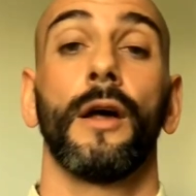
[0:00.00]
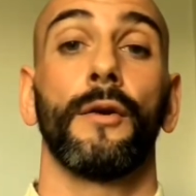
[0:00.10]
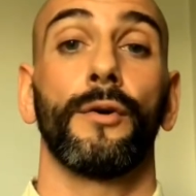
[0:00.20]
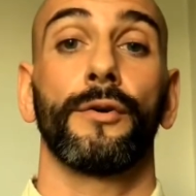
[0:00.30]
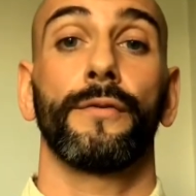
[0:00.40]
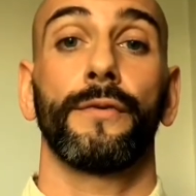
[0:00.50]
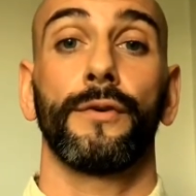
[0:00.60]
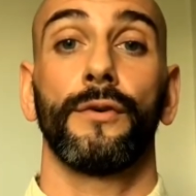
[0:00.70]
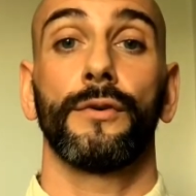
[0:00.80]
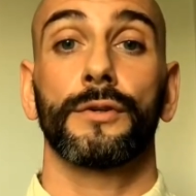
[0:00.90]
in order for
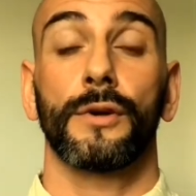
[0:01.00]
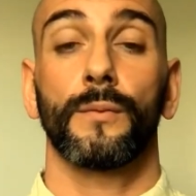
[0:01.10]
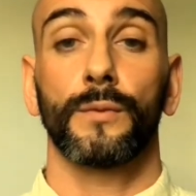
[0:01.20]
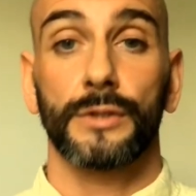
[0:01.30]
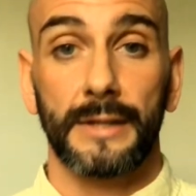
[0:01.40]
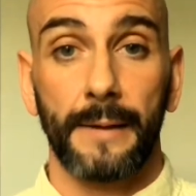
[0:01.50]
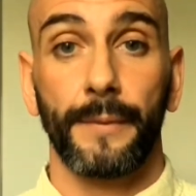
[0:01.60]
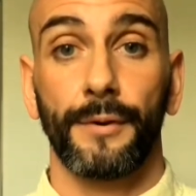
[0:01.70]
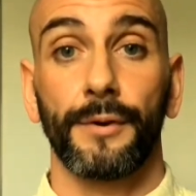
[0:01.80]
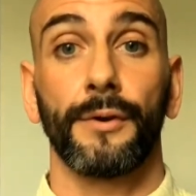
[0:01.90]
you to start
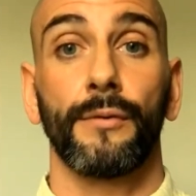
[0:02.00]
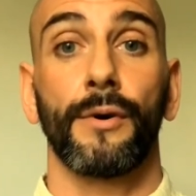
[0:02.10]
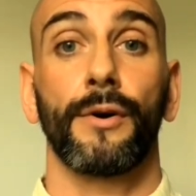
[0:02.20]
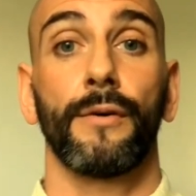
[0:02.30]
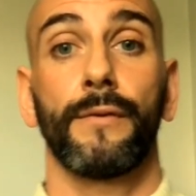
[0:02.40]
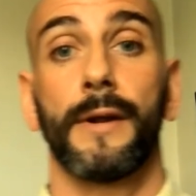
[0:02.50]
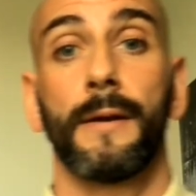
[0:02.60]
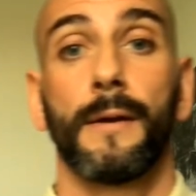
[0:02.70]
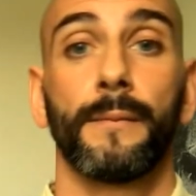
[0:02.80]
stepping out into recovery,